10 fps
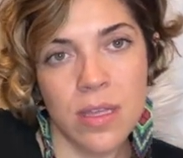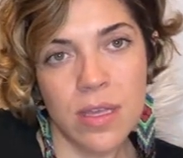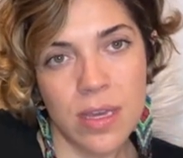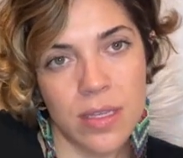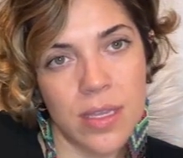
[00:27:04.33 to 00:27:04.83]

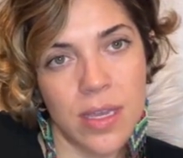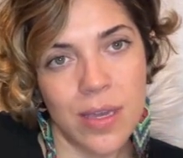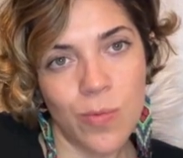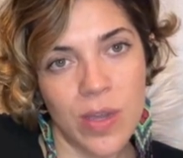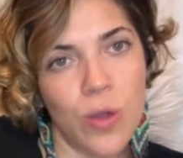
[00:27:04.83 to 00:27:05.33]
thinks they
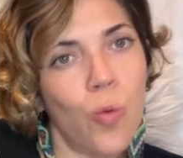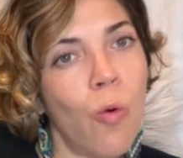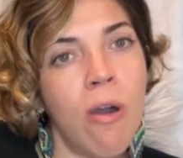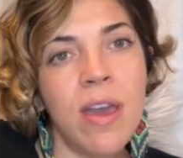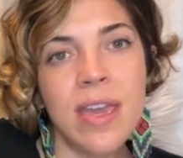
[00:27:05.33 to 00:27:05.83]
can wait?
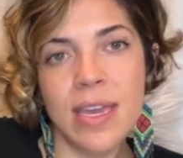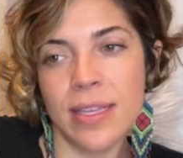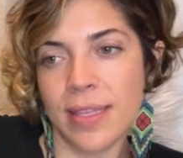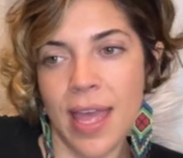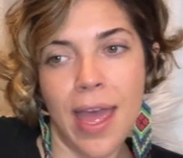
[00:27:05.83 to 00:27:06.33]
What
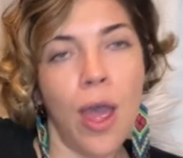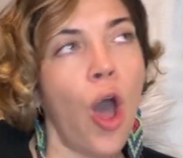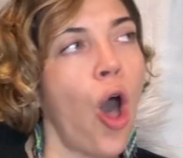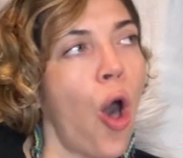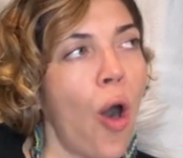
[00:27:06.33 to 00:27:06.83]
is that
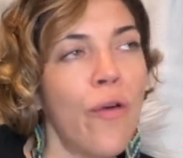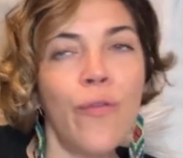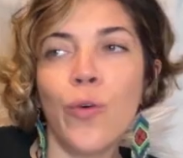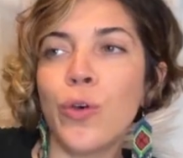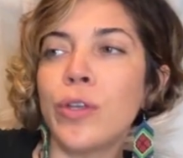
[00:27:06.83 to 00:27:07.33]

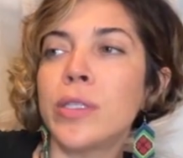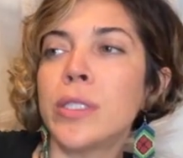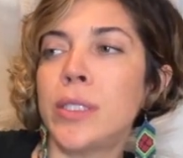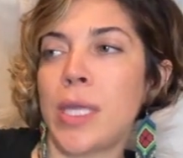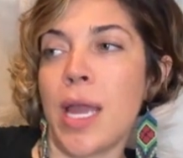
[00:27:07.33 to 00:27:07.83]
awful
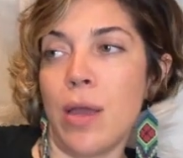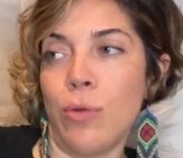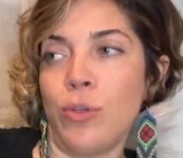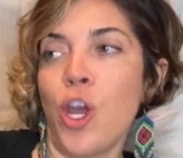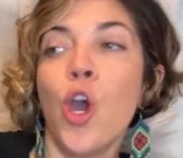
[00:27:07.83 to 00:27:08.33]

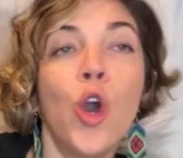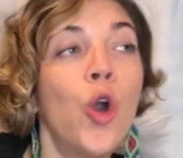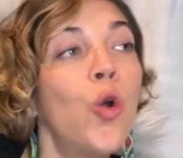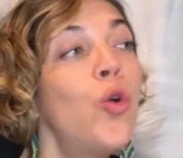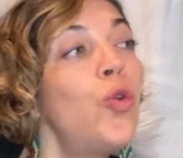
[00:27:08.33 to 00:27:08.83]
sound?
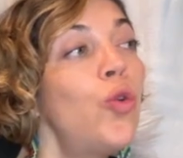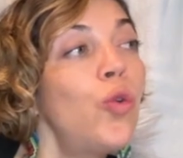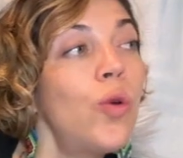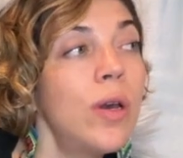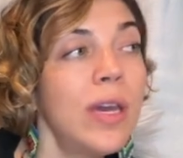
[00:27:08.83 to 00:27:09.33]

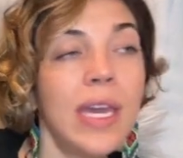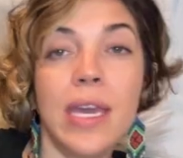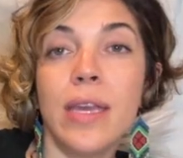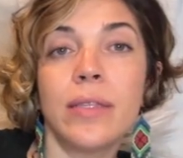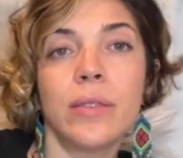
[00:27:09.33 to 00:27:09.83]
Who
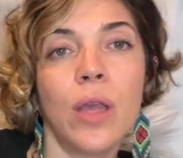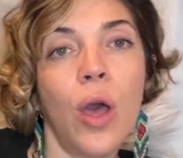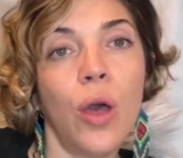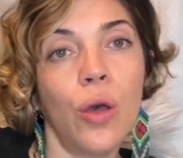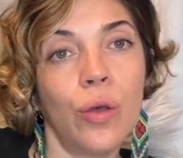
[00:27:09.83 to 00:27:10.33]
is,
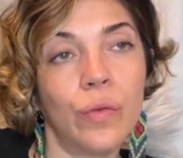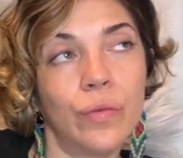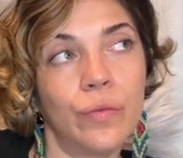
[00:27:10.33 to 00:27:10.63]
oh,